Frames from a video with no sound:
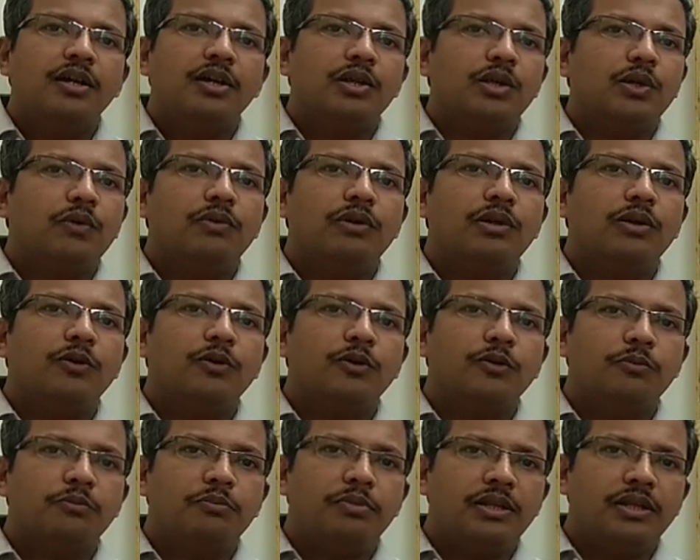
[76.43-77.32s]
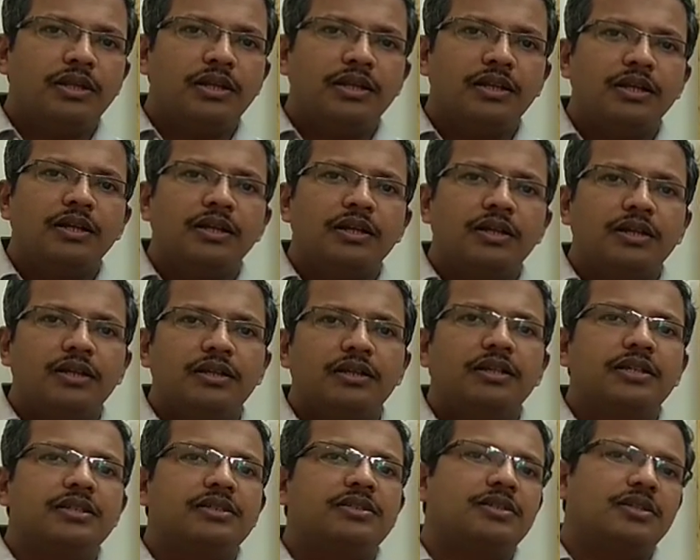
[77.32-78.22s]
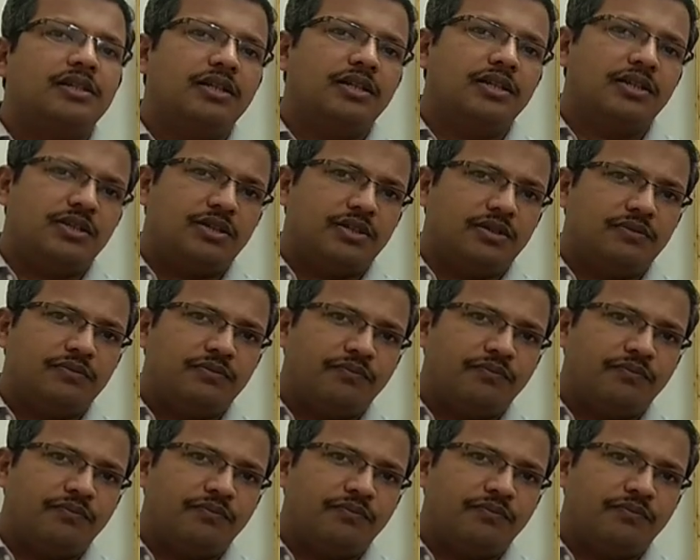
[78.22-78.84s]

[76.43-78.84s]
you will not be in a state